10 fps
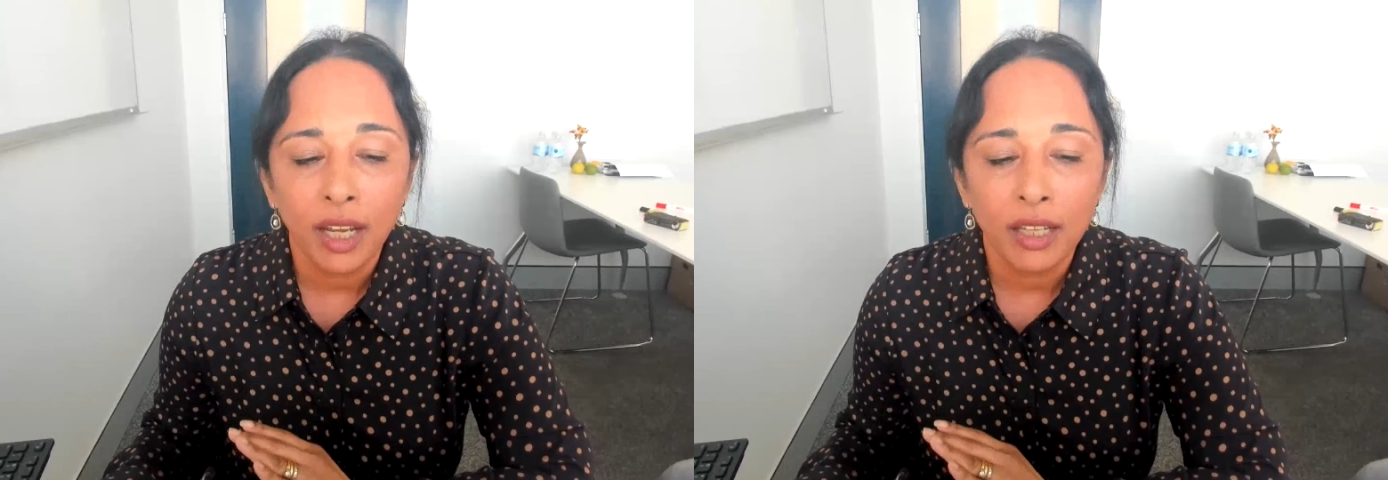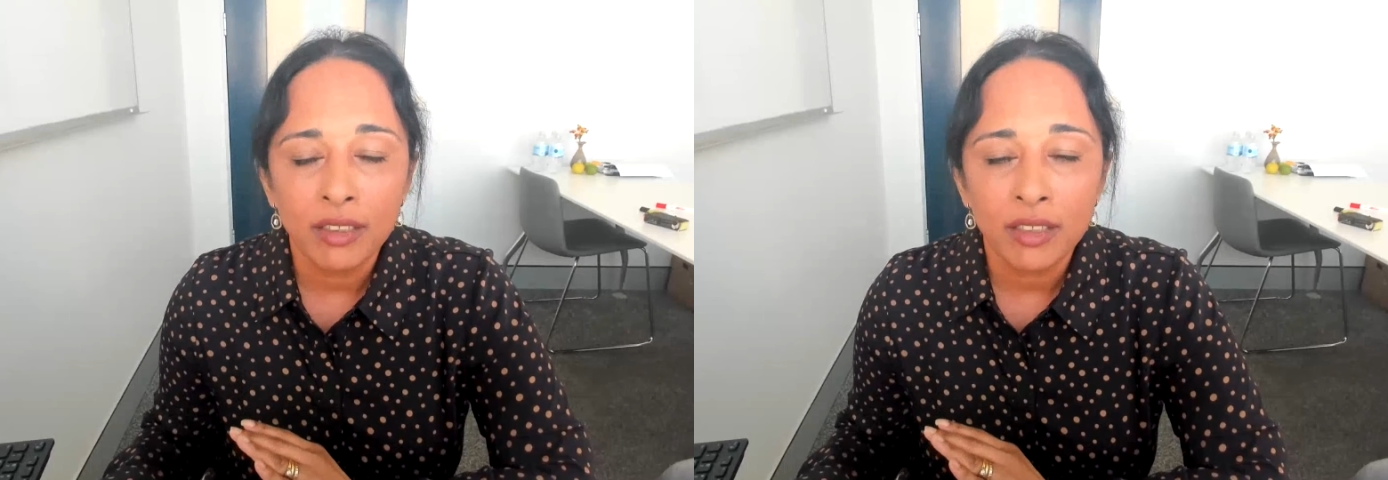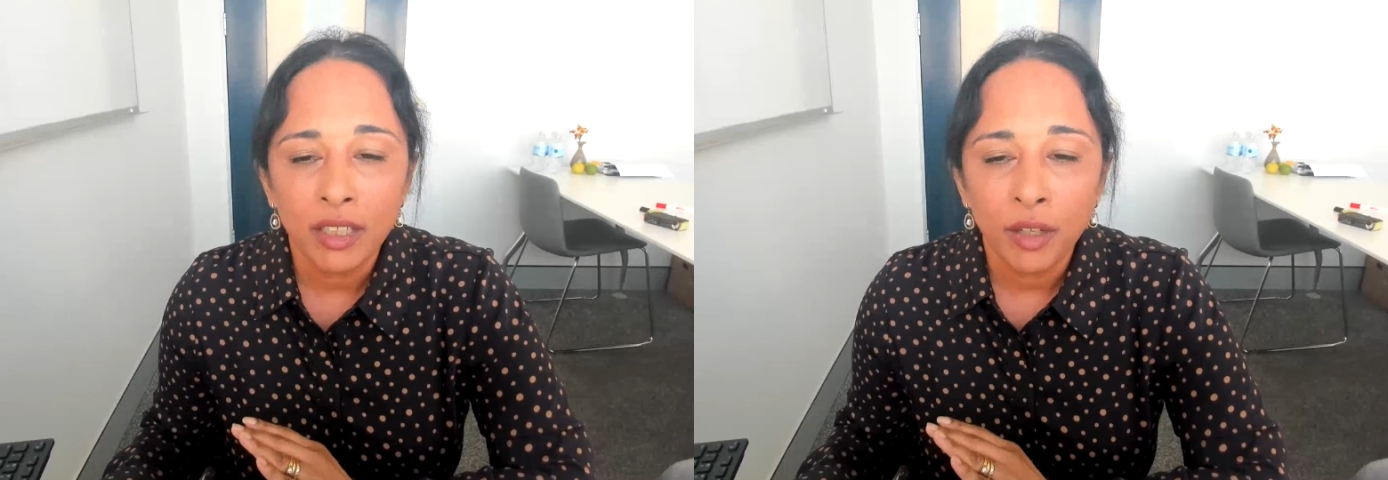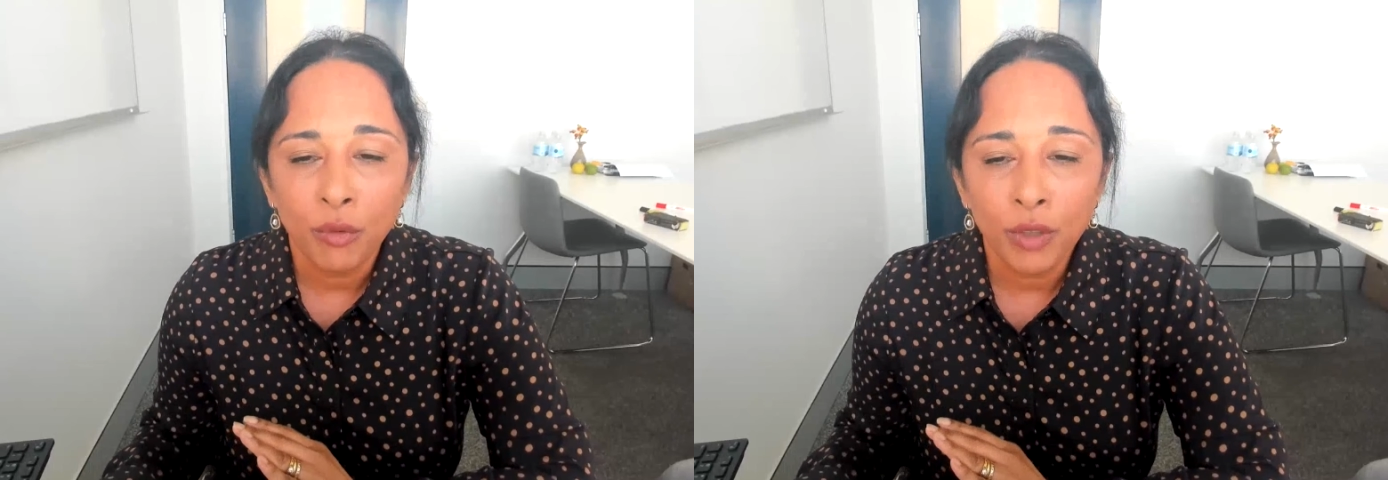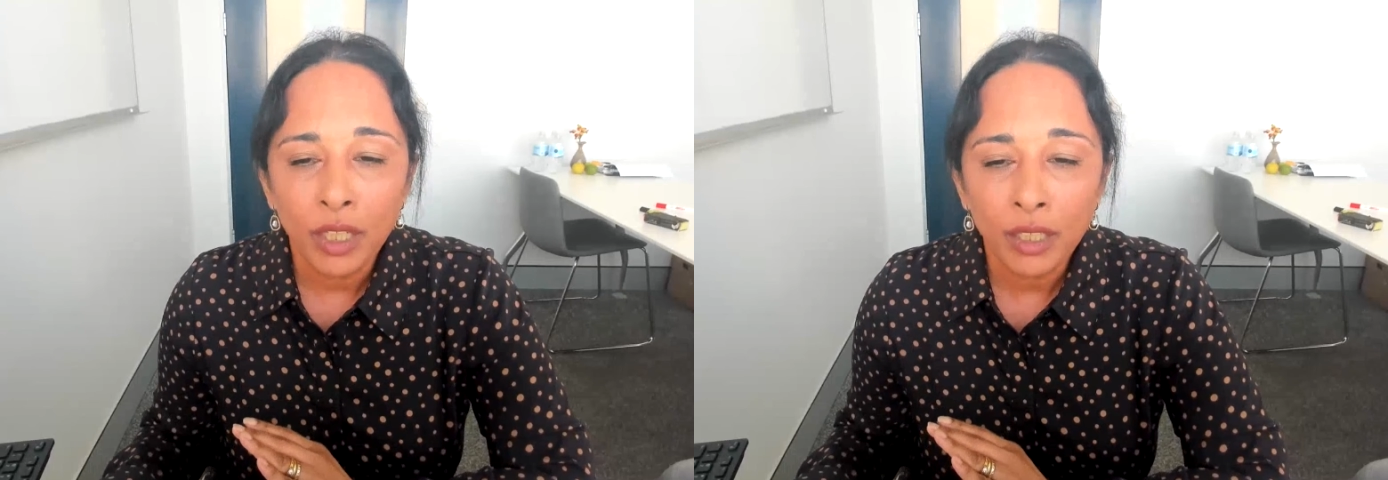And
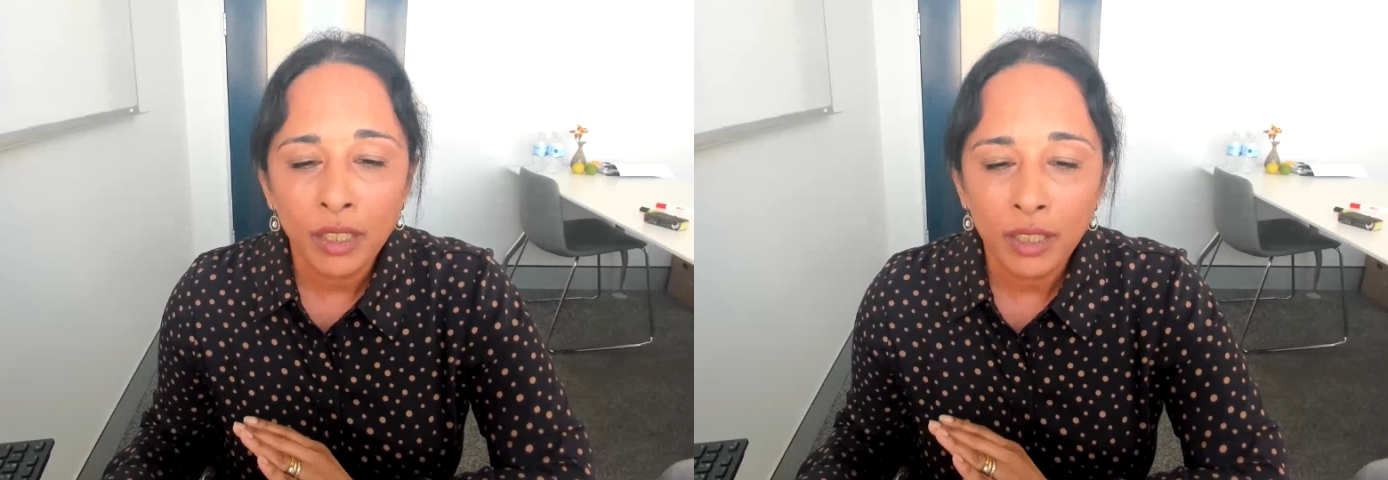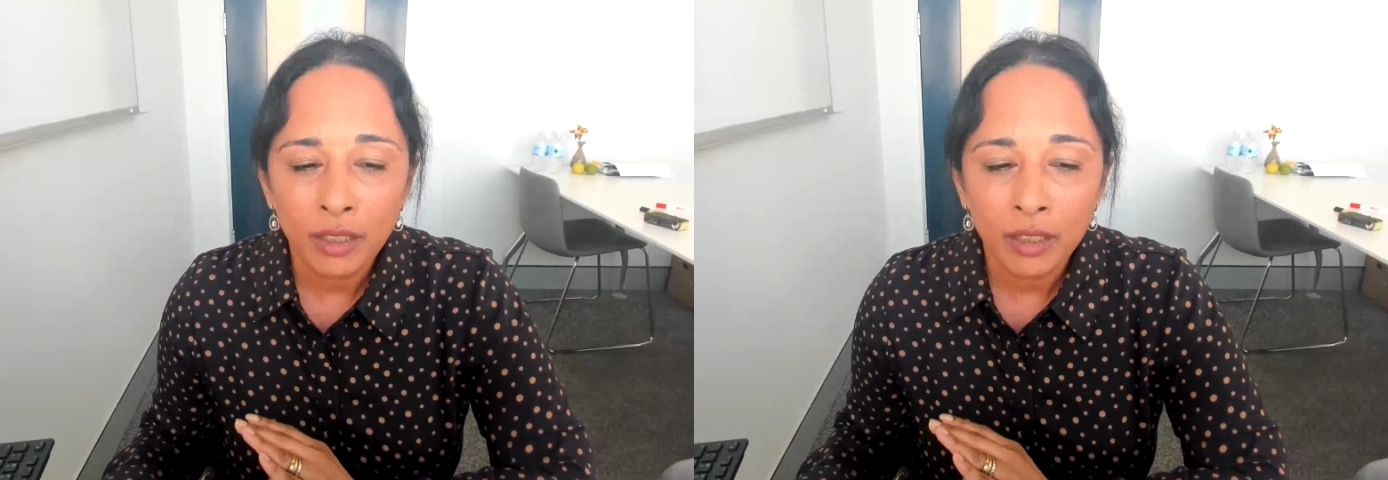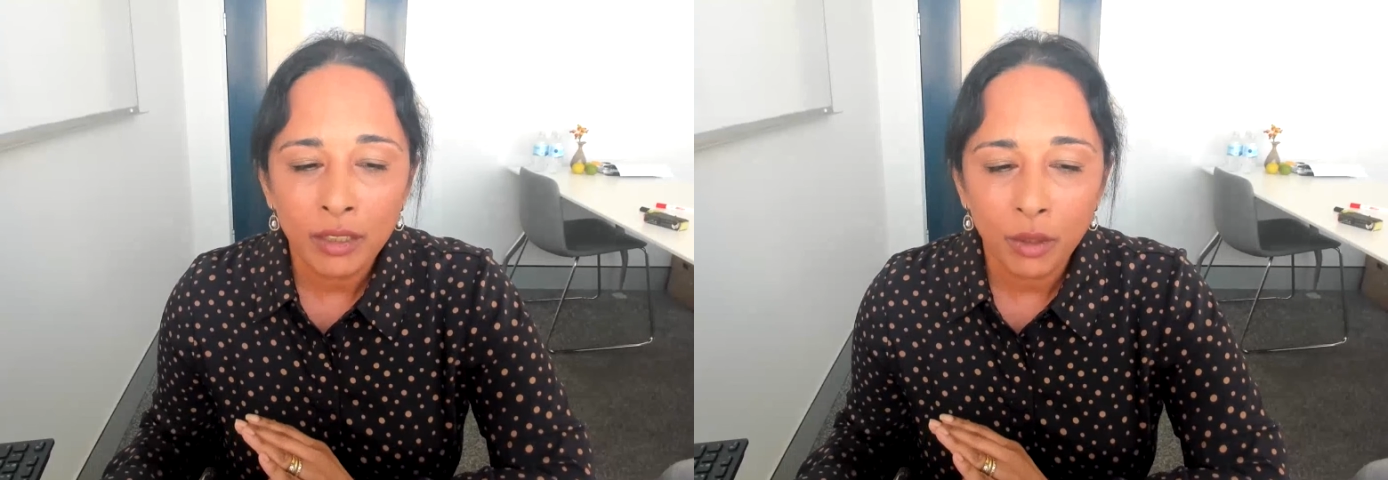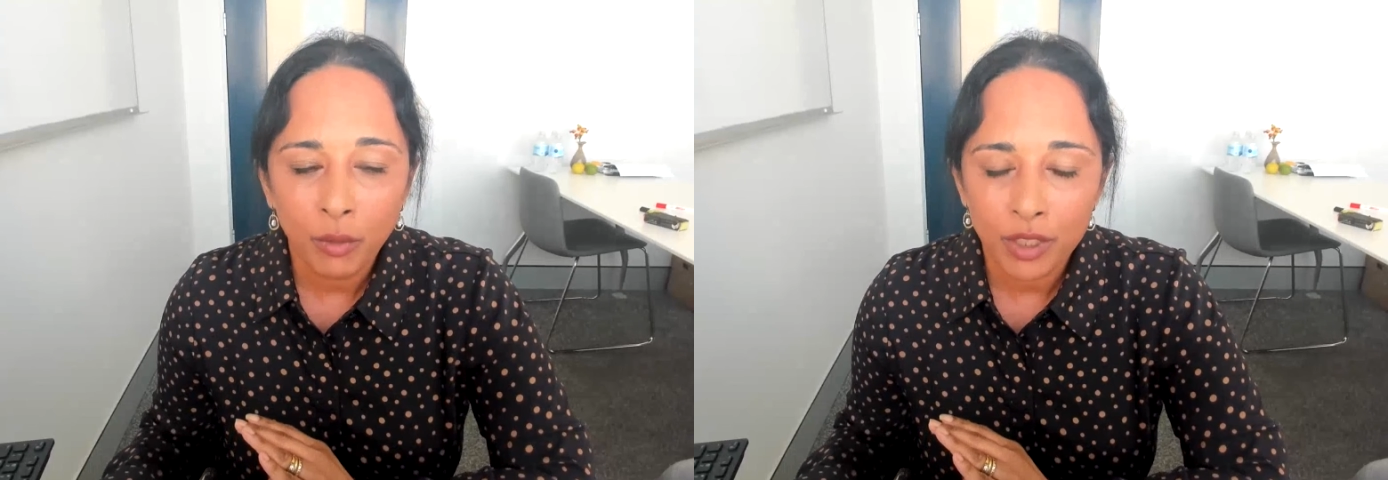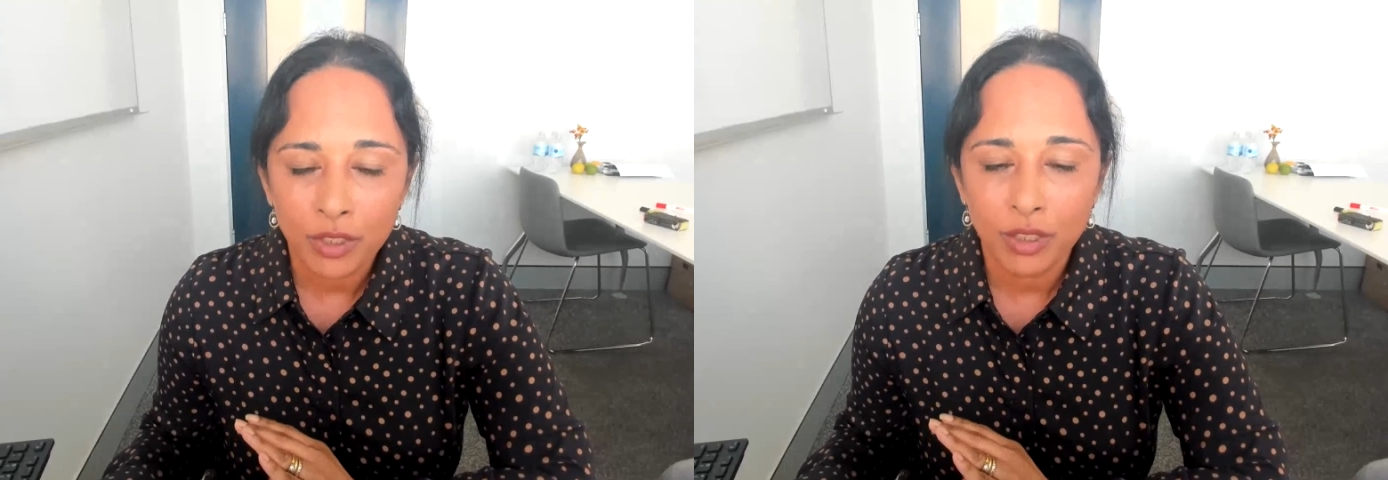really the
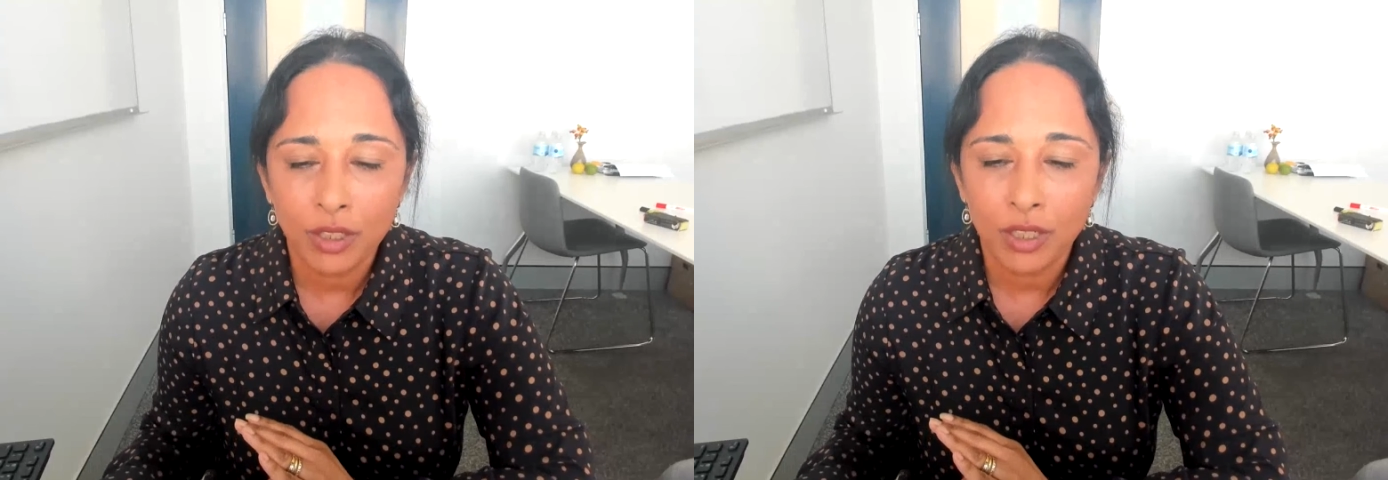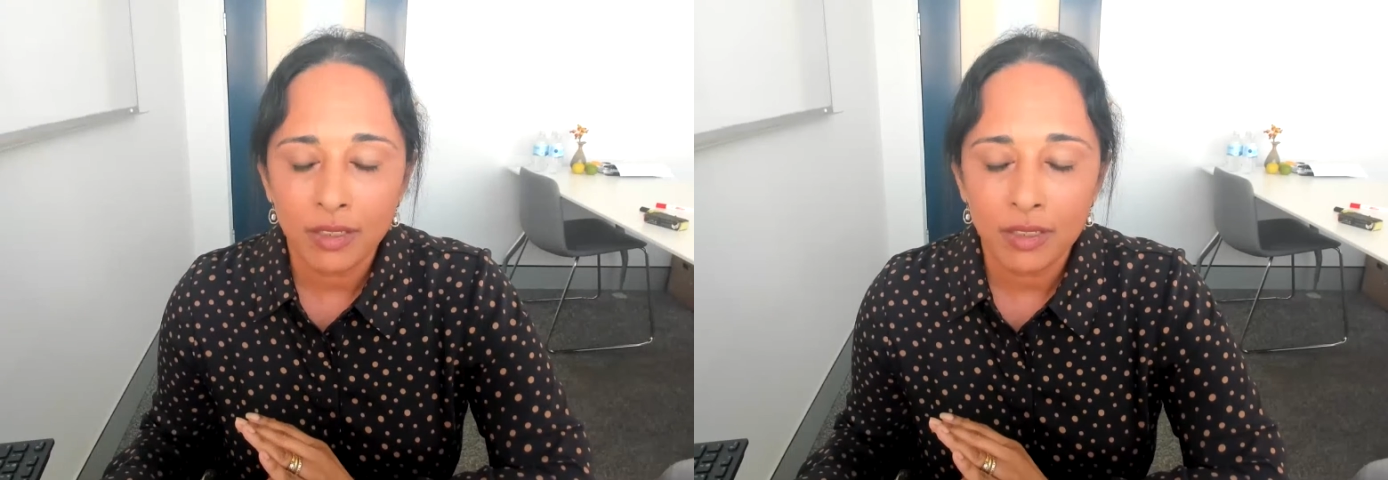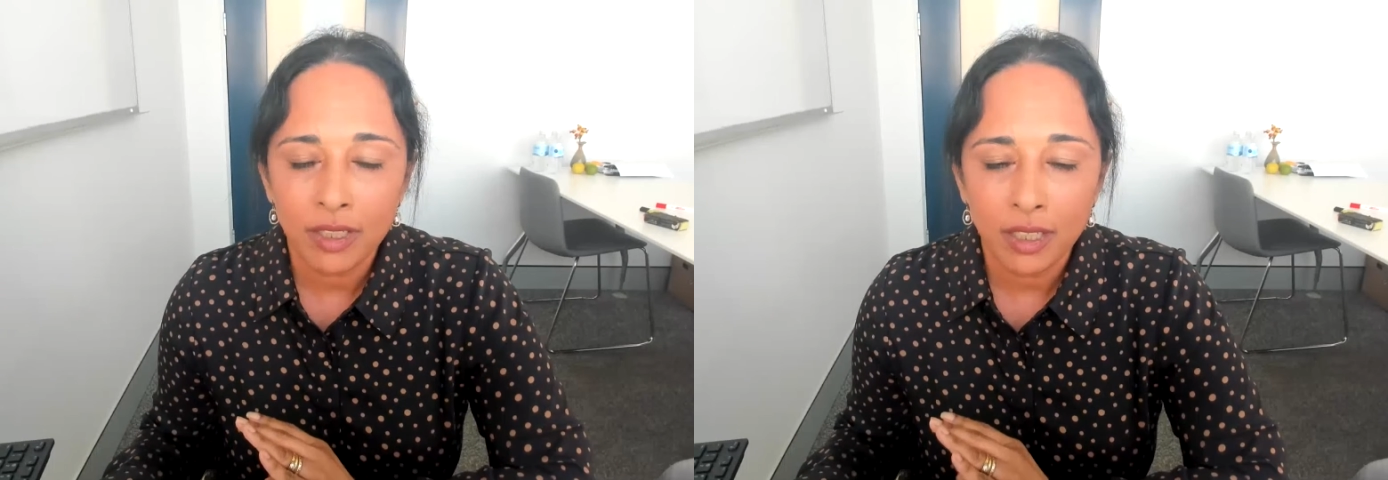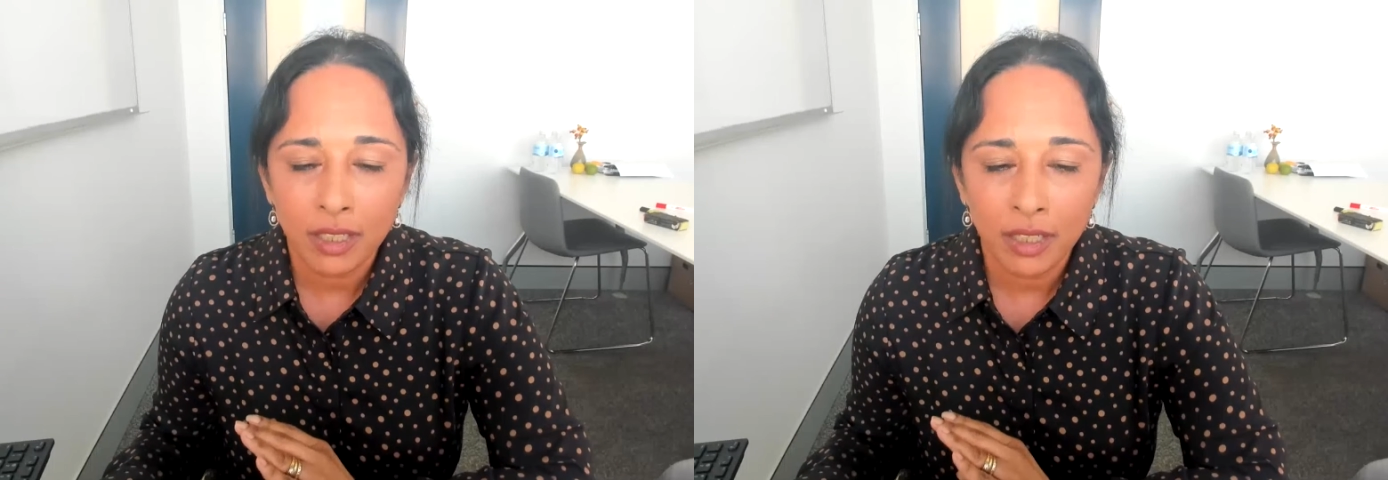question is,